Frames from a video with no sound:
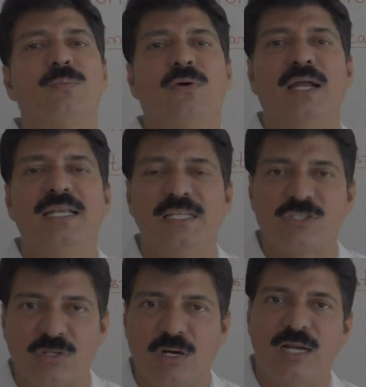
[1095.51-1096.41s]
point
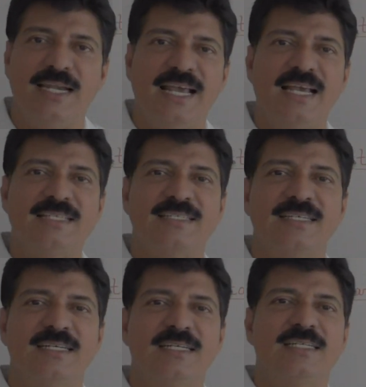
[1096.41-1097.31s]
is called as
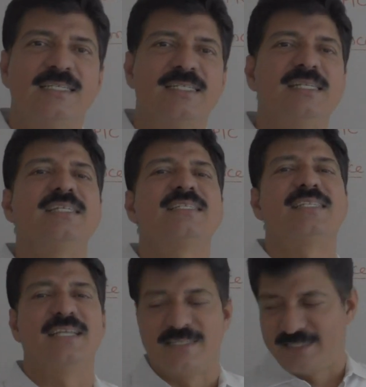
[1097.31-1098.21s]

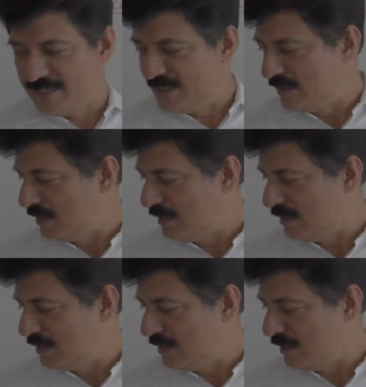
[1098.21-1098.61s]
distance.